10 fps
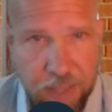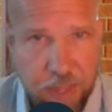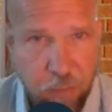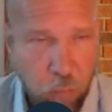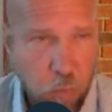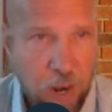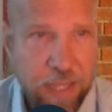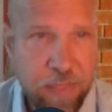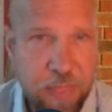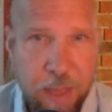and then
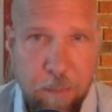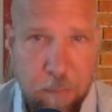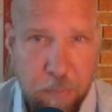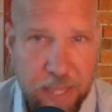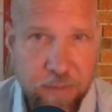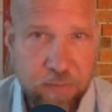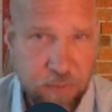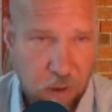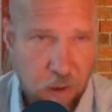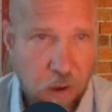rank them
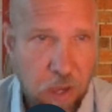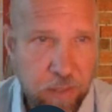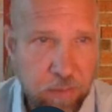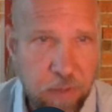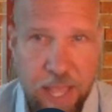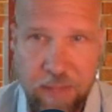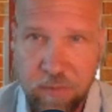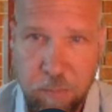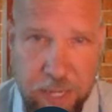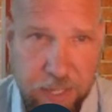based on
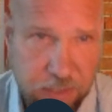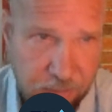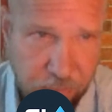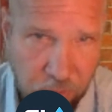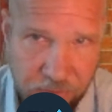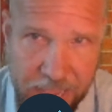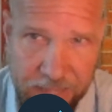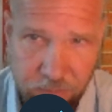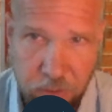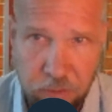estimated level of
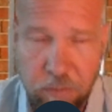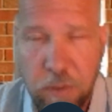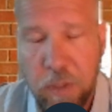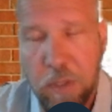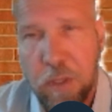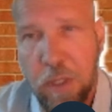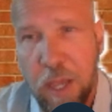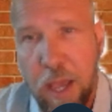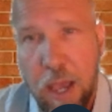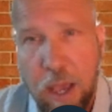hazard.
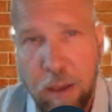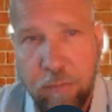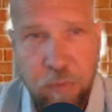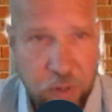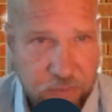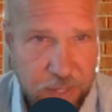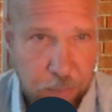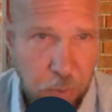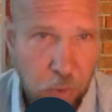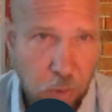For
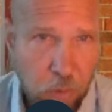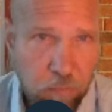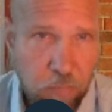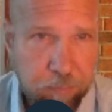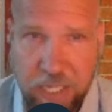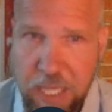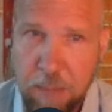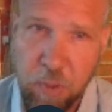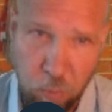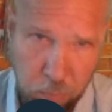example, a
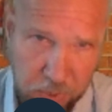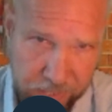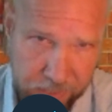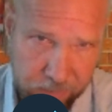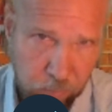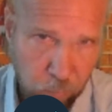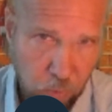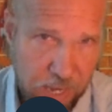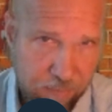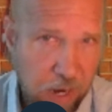chemical plant
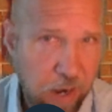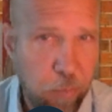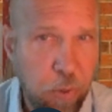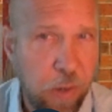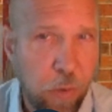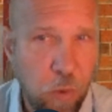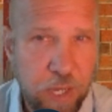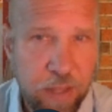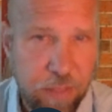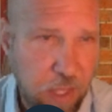would have a higher
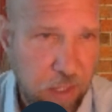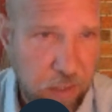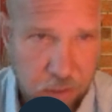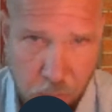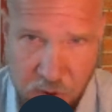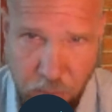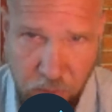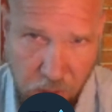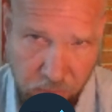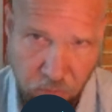priority than a
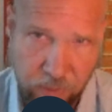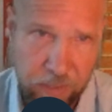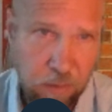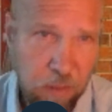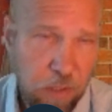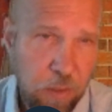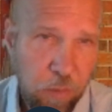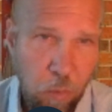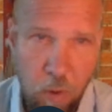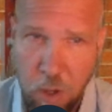commercial laundry,
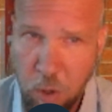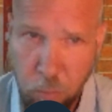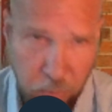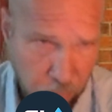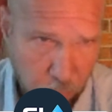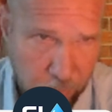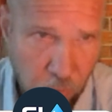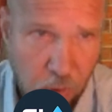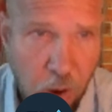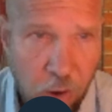or a home with a
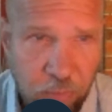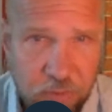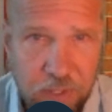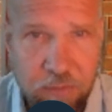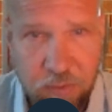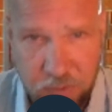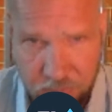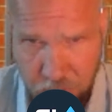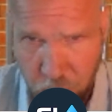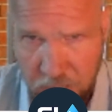rainwater harvesting
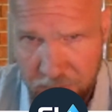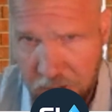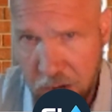system would have a